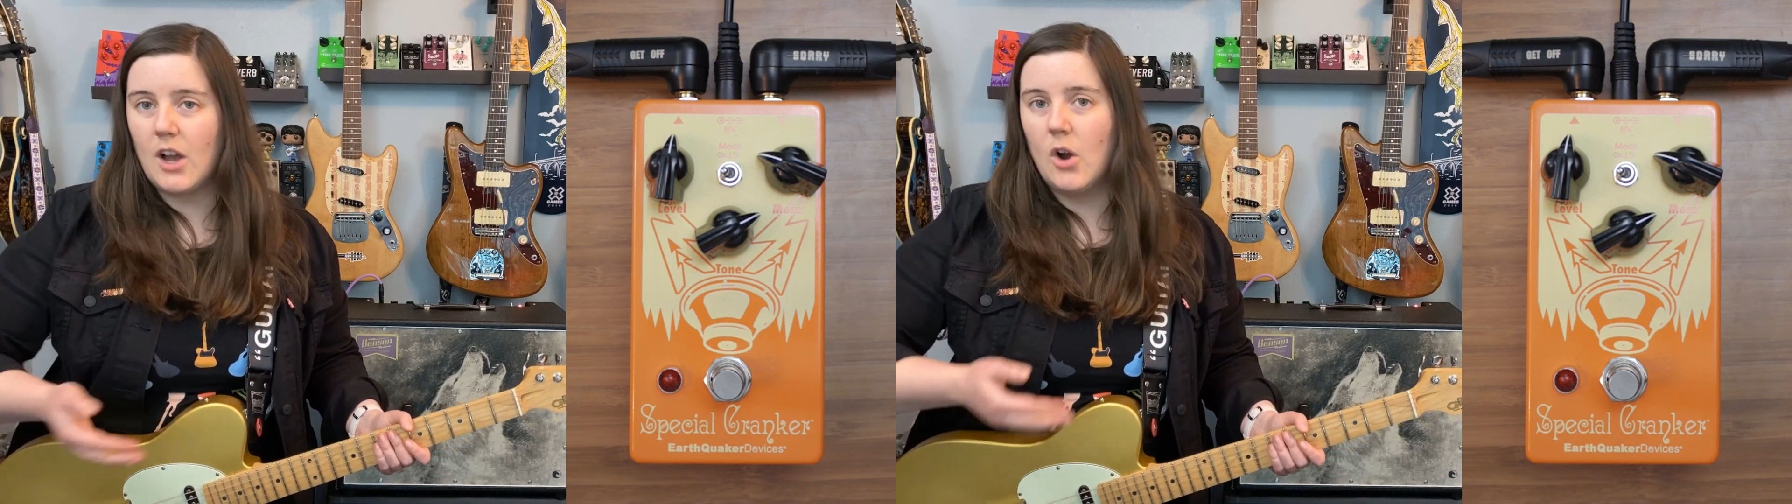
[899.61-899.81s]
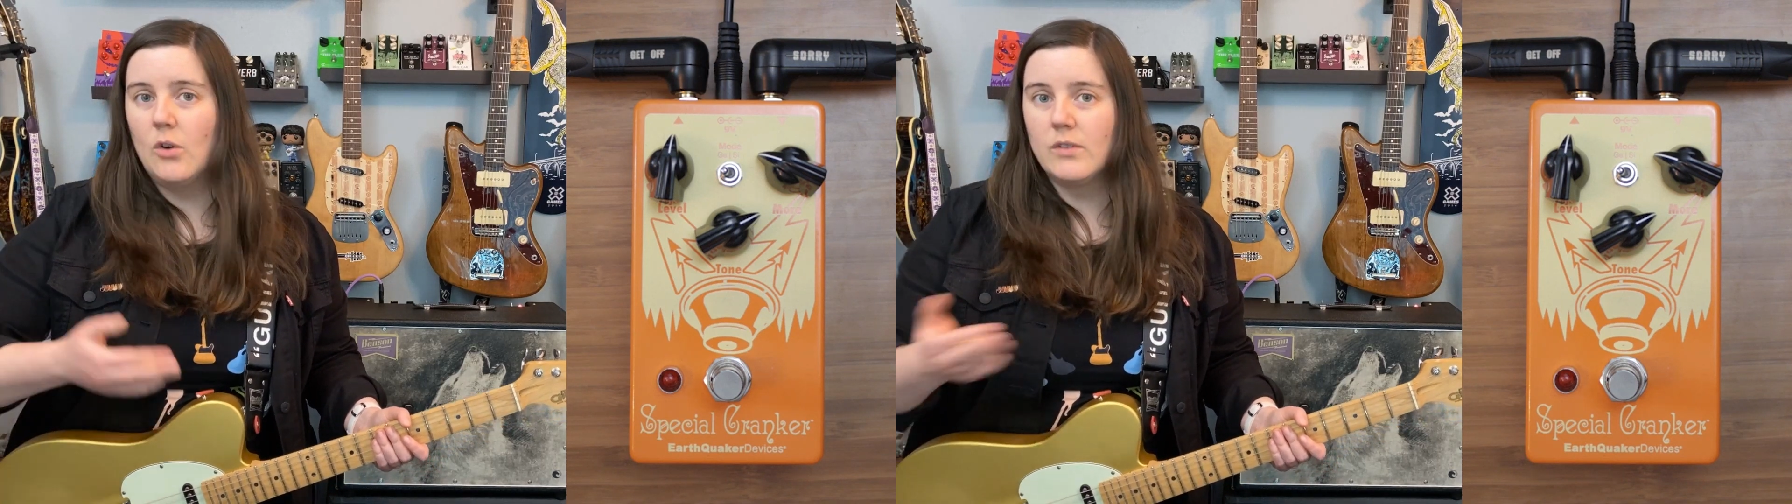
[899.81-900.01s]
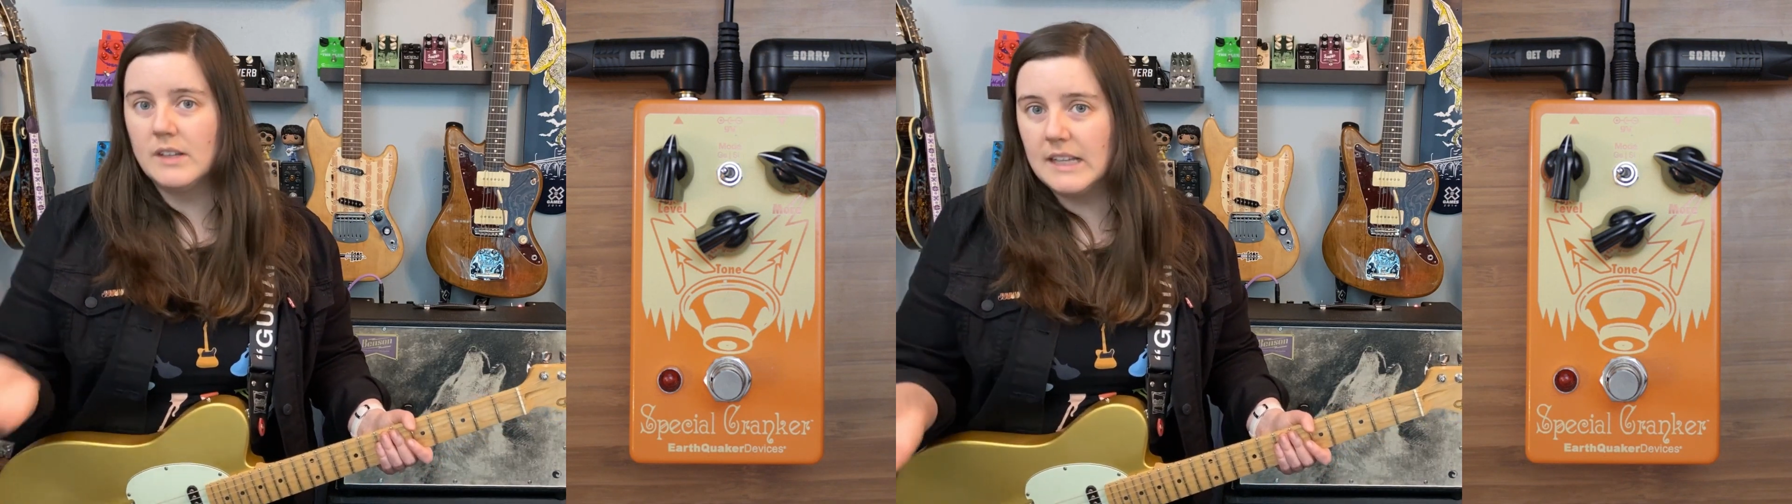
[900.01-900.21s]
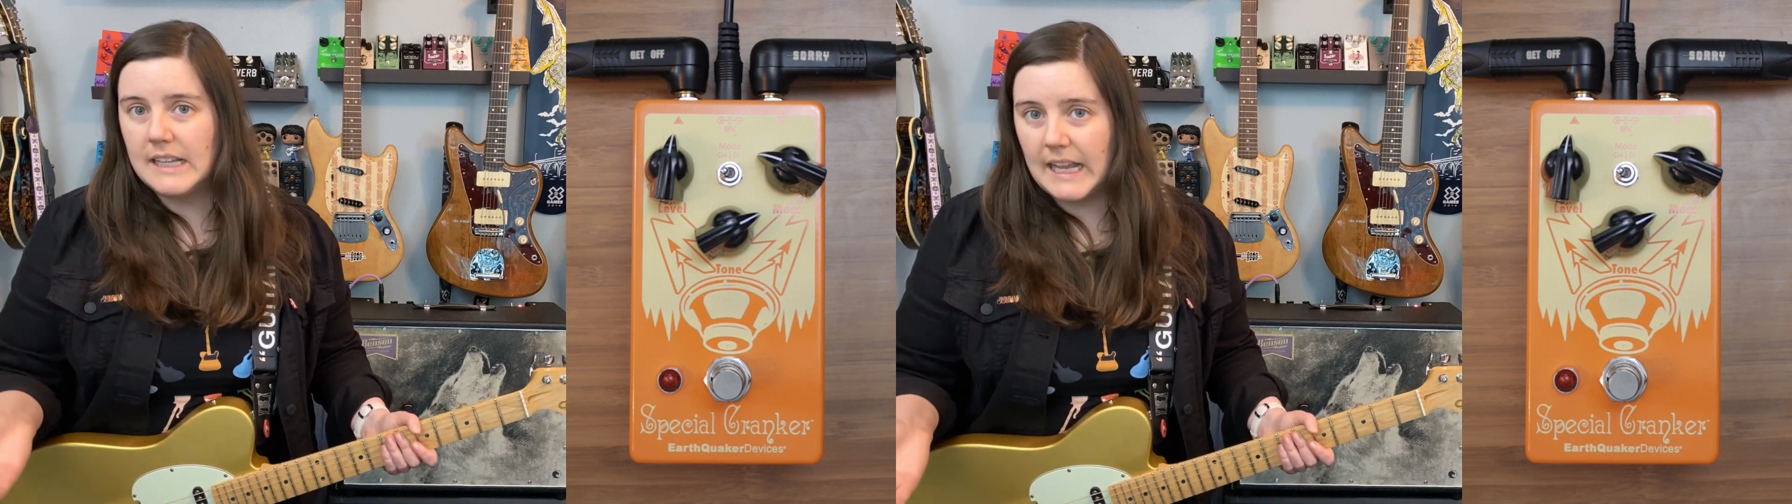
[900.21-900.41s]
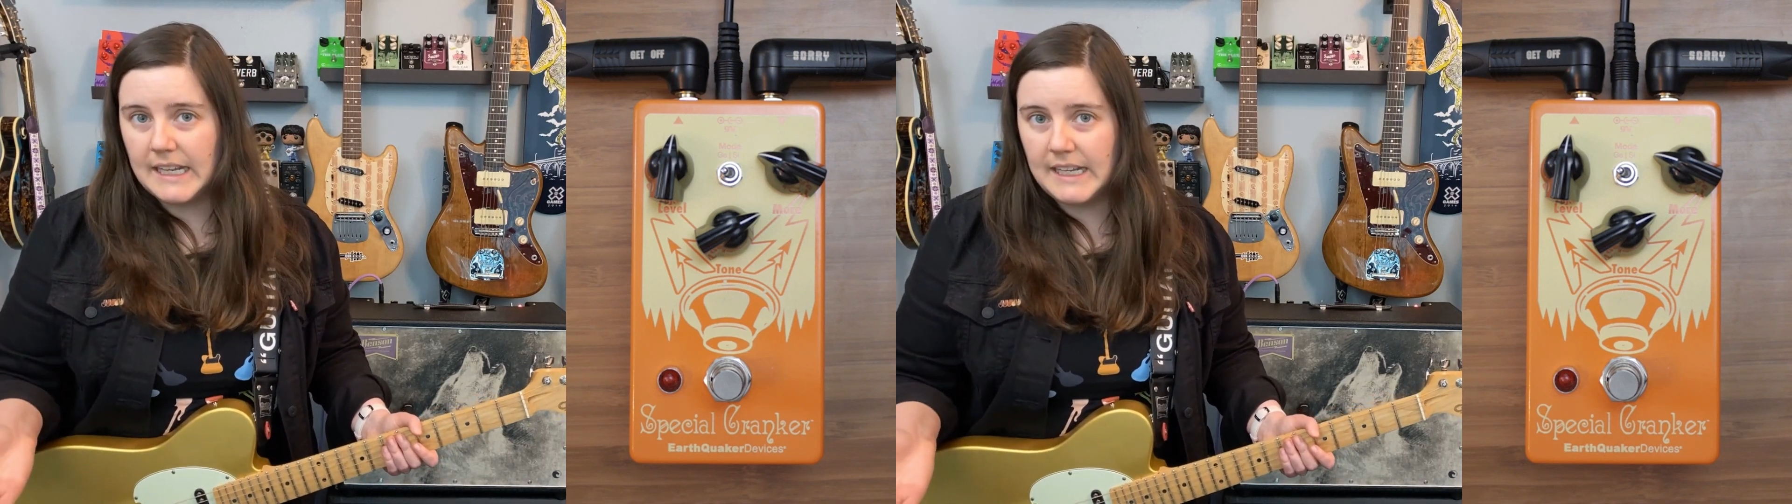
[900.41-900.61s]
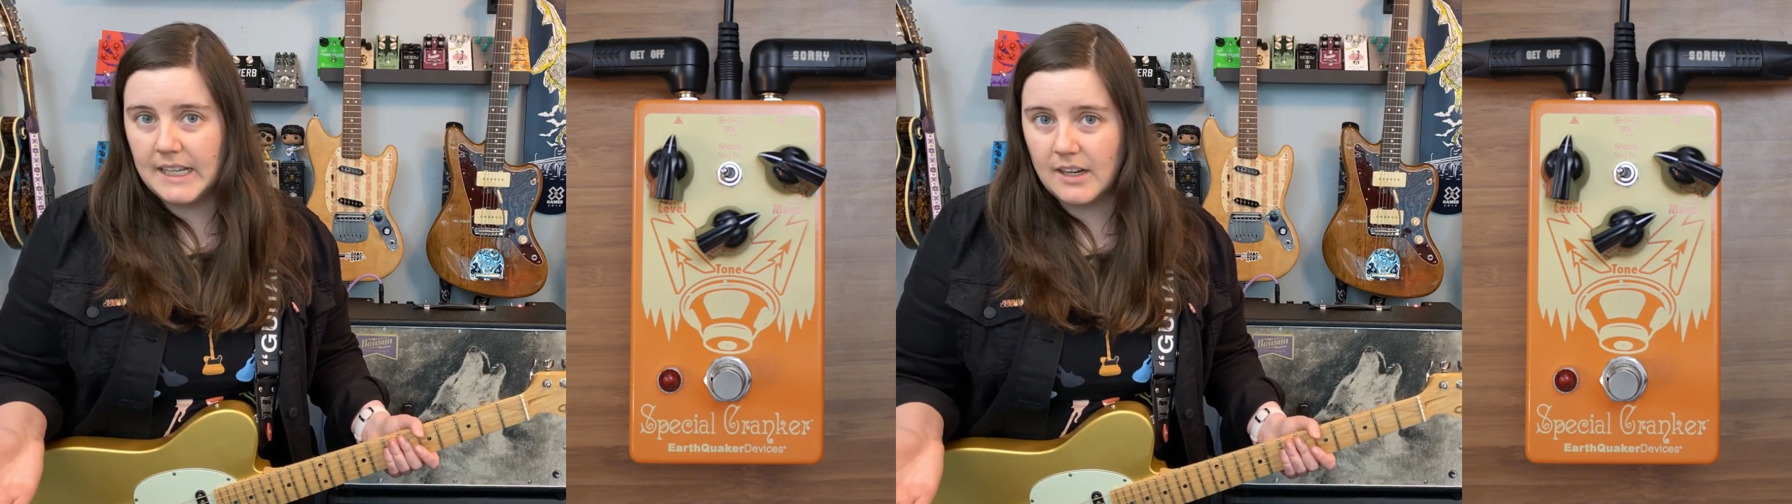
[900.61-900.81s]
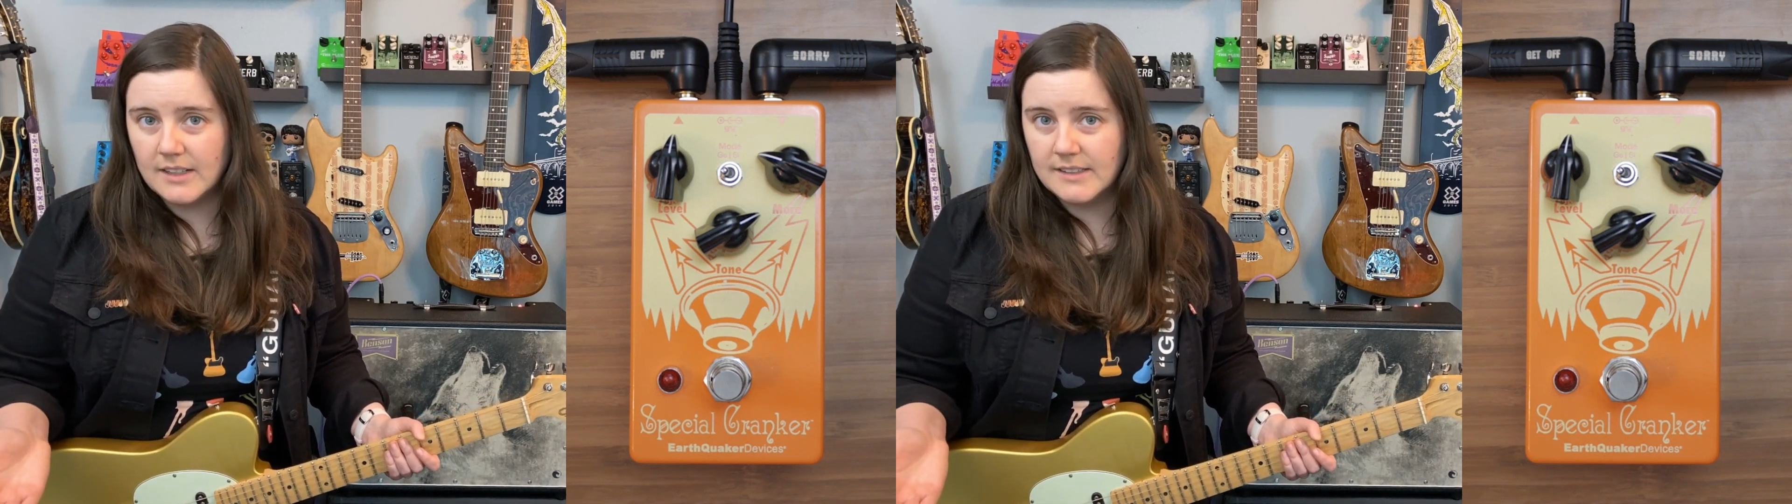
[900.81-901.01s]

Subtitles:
overly gainy on